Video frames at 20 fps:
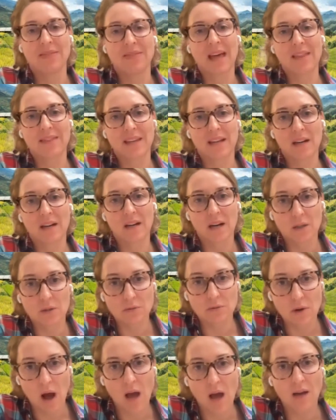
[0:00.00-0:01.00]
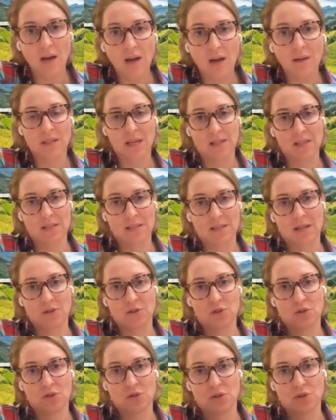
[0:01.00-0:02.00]
and that their agronomy
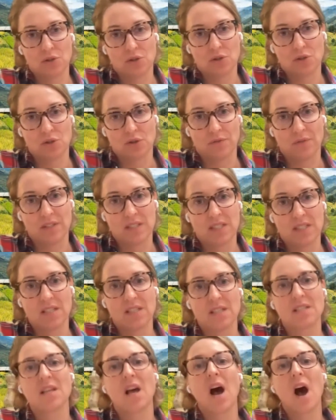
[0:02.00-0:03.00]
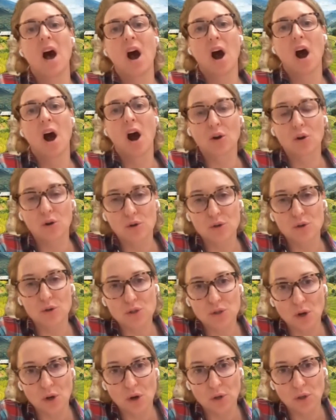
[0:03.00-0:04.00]
extension services are
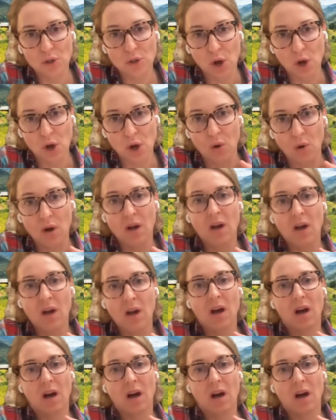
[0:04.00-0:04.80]
also you know